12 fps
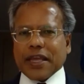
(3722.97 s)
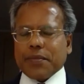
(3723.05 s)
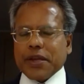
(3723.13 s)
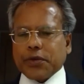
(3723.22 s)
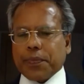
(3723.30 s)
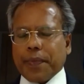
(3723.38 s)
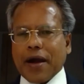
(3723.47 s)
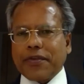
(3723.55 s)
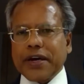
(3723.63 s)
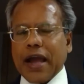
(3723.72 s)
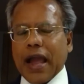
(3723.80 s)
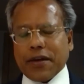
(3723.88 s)
came into
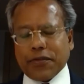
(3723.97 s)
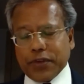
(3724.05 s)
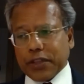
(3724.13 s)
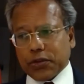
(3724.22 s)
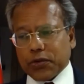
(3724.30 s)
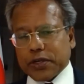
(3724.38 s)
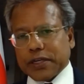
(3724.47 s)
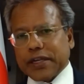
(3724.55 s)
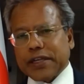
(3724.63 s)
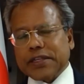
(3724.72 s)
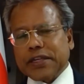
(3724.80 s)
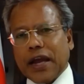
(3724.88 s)
power and we thought
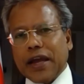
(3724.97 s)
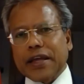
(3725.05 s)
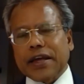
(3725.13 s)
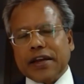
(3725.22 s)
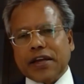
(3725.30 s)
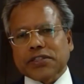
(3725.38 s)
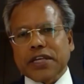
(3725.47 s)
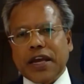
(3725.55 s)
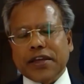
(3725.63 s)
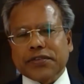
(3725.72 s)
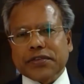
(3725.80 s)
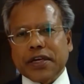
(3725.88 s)
uh, China,
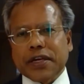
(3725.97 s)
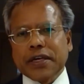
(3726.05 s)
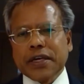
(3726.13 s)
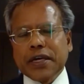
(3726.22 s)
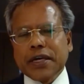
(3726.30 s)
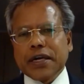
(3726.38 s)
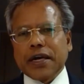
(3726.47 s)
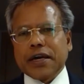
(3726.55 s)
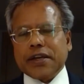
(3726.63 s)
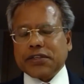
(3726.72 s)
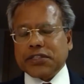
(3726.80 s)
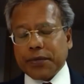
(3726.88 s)
Russia is uh,
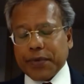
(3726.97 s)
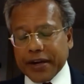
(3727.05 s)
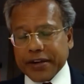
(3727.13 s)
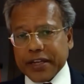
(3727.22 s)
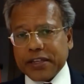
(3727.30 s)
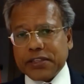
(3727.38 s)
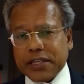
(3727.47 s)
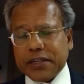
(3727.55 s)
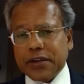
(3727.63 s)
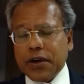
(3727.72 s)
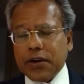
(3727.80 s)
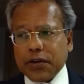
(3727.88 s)
Russian
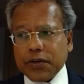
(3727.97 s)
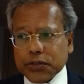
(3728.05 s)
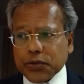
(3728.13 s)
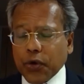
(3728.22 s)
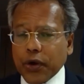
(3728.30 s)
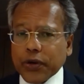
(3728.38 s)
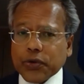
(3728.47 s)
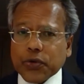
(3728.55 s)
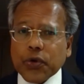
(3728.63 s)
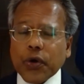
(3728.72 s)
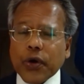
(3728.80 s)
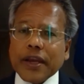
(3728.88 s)
Federation was going to
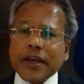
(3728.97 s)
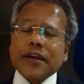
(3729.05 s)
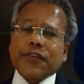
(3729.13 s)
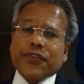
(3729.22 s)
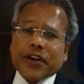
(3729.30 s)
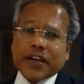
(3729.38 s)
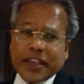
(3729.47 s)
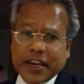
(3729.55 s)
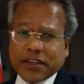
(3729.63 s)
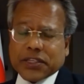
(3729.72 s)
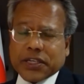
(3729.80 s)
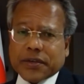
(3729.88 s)
go in a different
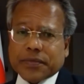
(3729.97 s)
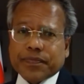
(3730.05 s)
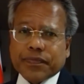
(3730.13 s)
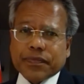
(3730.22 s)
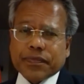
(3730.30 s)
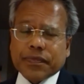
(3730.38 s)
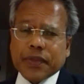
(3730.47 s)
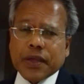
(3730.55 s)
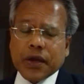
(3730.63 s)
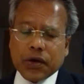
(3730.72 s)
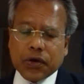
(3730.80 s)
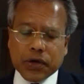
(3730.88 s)
direction.
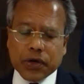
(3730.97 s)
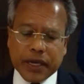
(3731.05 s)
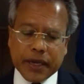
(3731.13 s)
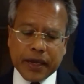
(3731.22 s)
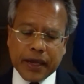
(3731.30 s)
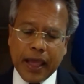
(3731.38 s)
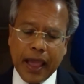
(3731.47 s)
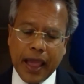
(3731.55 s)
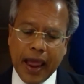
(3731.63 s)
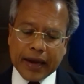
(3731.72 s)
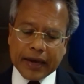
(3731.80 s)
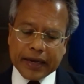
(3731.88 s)
Okay,
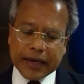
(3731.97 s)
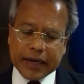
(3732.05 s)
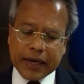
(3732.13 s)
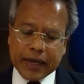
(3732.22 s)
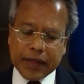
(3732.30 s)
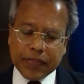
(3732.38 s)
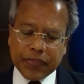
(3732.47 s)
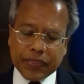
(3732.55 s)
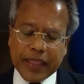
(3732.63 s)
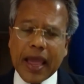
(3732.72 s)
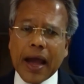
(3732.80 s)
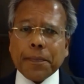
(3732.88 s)
and uh,
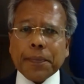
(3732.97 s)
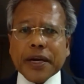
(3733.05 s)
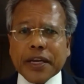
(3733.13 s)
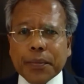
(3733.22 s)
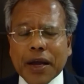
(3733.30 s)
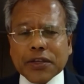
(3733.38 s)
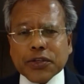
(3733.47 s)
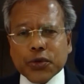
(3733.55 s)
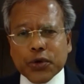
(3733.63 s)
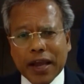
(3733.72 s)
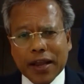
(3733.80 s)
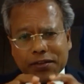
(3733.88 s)
they are pretty much,
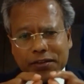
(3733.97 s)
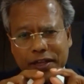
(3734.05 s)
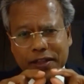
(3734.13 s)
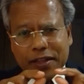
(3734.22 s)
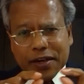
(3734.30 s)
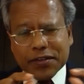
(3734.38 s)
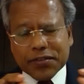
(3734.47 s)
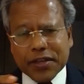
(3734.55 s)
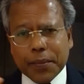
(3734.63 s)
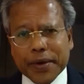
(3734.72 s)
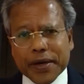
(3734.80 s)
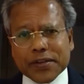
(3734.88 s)
you can see the
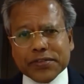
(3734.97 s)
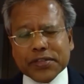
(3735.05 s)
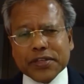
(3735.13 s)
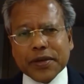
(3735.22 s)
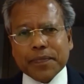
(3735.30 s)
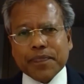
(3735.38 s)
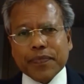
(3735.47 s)
resemblance